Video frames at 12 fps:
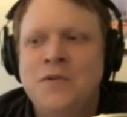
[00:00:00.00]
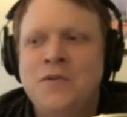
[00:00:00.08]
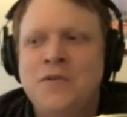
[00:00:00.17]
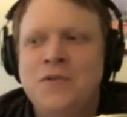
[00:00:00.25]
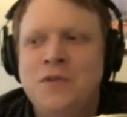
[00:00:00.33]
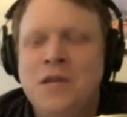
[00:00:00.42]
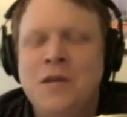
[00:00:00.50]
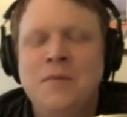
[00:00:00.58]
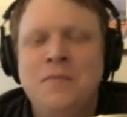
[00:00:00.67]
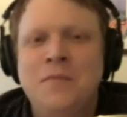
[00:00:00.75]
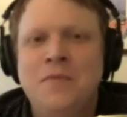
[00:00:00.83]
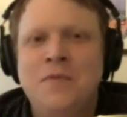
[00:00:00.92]

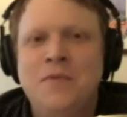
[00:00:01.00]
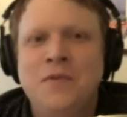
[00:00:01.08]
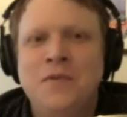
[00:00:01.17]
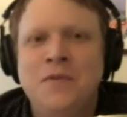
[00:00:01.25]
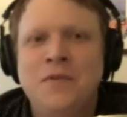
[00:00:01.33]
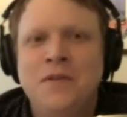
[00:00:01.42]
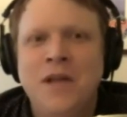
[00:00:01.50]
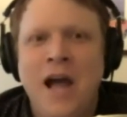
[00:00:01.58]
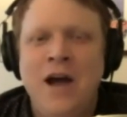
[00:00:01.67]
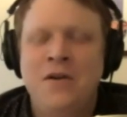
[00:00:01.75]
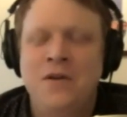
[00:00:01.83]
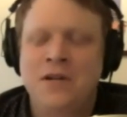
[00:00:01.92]

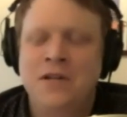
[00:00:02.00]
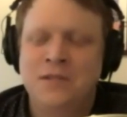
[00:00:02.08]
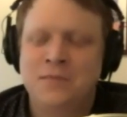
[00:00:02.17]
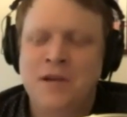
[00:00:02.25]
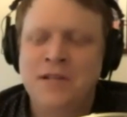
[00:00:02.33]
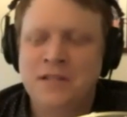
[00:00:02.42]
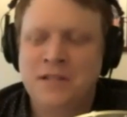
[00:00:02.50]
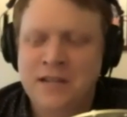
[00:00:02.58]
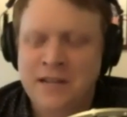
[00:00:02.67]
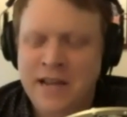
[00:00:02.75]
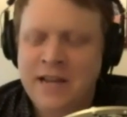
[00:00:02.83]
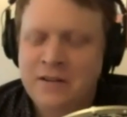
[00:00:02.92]
Because basically a
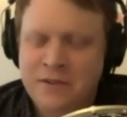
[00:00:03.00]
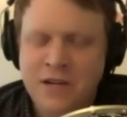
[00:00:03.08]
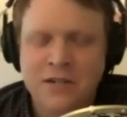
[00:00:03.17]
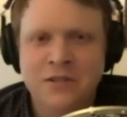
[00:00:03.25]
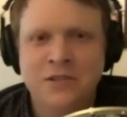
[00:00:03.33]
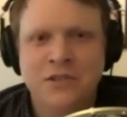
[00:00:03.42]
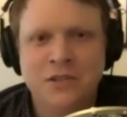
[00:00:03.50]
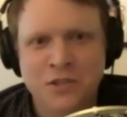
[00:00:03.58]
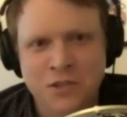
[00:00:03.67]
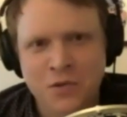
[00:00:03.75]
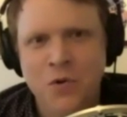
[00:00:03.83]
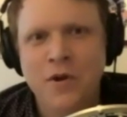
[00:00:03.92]
negative cutter is
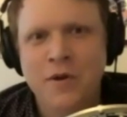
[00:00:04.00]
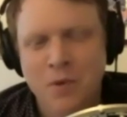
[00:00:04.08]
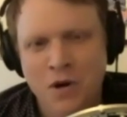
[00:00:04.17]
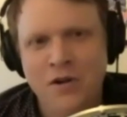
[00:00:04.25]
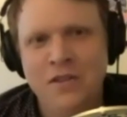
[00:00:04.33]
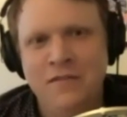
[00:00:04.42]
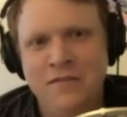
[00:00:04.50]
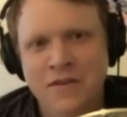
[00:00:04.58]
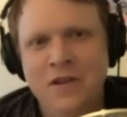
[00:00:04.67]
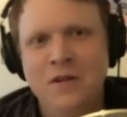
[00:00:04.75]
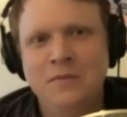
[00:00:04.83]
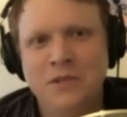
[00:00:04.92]
destroying part of the
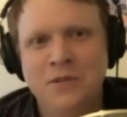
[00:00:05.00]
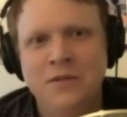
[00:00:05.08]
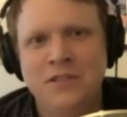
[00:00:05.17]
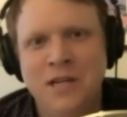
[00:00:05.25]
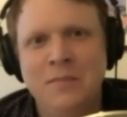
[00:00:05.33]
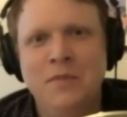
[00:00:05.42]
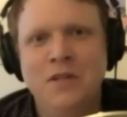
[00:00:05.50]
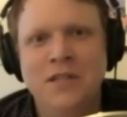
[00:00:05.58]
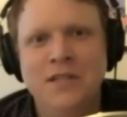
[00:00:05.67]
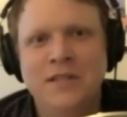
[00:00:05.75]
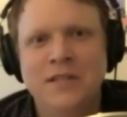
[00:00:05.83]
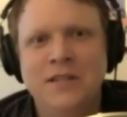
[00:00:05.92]
film to assemble
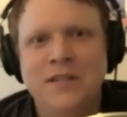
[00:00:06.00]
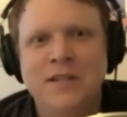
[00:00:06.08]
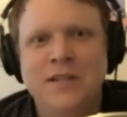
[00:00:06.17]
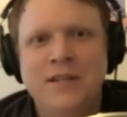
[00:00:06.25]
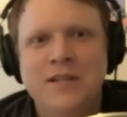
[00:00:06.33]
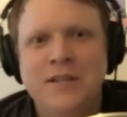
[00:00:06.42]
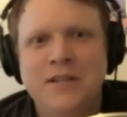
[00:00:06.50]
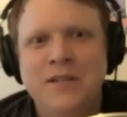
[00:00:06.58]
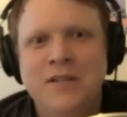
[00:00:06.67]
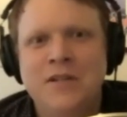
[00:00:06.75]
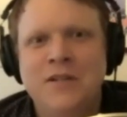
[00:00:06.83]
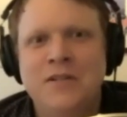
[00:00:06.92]
it.
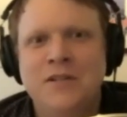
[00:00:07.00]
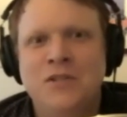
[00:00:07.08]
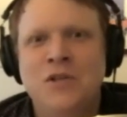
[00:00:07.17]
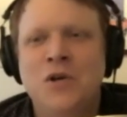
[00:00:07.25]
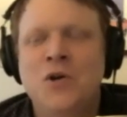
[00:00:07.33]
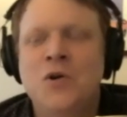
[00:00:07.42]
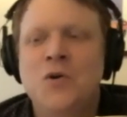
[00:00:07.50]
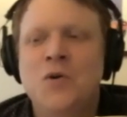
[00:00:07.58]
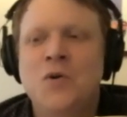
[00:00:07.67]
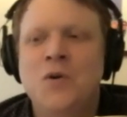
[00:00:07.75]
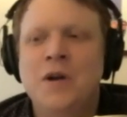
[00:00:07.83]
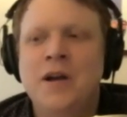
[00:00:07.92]

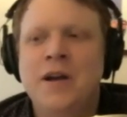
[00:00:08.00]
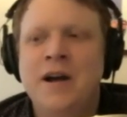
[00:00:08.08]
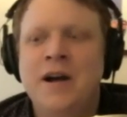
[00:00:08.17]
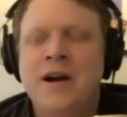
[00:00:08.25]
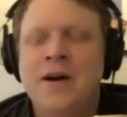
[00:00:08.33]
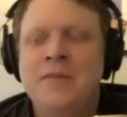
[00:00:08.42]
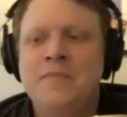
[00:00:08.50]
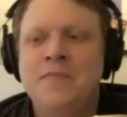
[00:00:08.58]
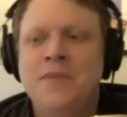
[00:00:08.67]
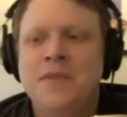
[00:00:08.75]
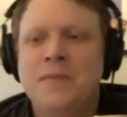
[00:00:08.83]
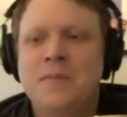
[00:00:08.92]
So
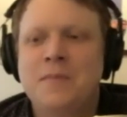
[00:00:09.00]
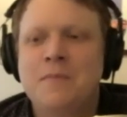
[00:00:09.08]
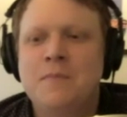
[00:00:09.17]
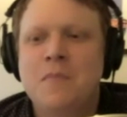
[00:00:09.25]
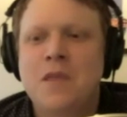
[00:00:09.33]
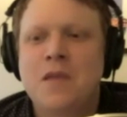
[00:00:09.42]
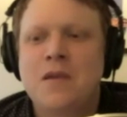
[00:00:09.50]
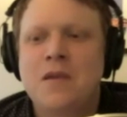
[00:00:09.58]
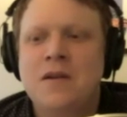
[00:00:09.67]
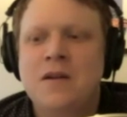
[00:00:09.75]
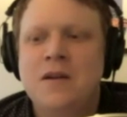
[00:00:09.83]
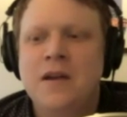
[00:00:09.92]

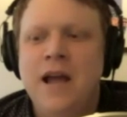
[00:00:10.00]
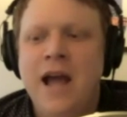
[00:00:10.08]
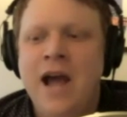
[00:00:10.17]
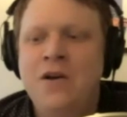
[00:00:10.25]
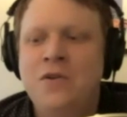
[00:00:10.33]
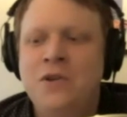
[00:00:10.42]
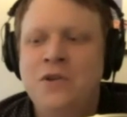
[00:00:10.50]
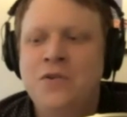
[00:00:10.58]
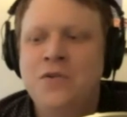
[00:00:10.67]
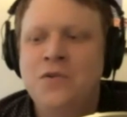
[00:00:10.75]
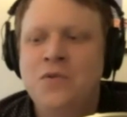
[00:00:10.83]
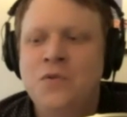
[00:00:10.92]
how do
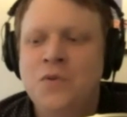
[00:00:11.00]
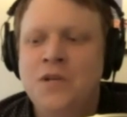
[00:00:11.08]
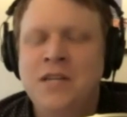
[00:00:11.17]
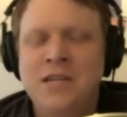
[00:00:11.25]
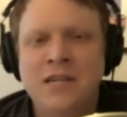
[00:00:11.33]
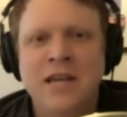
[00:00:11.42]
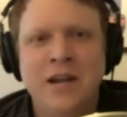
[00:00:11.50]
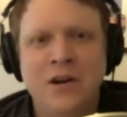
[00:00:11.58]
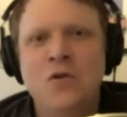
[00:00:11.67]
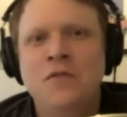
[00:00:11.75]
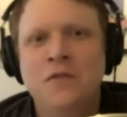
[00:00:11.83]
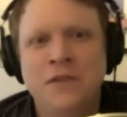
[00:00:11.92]
you get
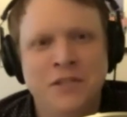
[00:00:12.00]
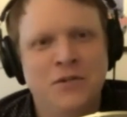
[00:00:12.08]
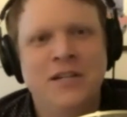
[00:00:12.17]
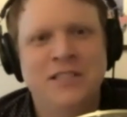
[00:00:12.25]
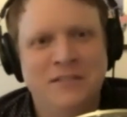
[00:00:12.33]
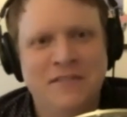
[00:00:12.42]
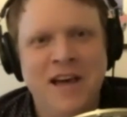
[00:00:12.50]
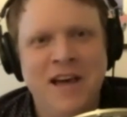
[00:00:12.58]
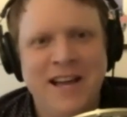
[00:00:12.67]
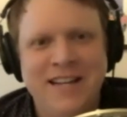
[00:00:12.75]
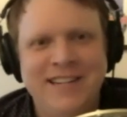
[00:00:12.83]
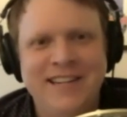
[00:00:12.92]
over the stress of
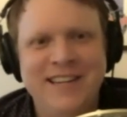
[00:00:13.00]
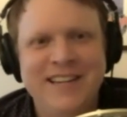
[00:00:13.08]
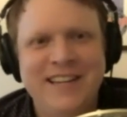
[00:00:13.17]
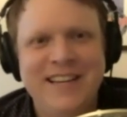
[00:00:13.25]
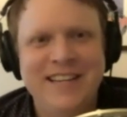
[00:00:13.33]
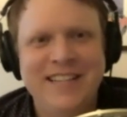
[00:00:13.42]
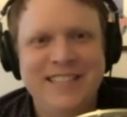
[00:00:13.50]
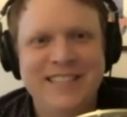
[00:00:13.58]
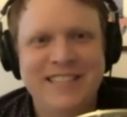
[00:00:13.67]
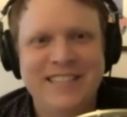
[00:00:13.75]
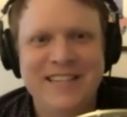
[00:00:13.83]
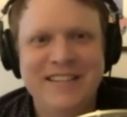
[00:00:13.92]
that? Because it
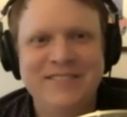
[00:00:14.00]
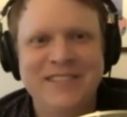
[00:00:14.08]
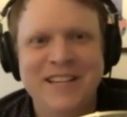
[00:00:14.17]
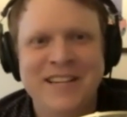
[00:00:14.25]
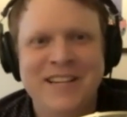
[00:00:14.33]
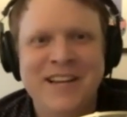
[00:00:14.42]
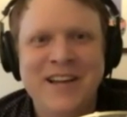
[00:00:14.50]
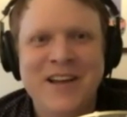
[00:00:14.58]
seems like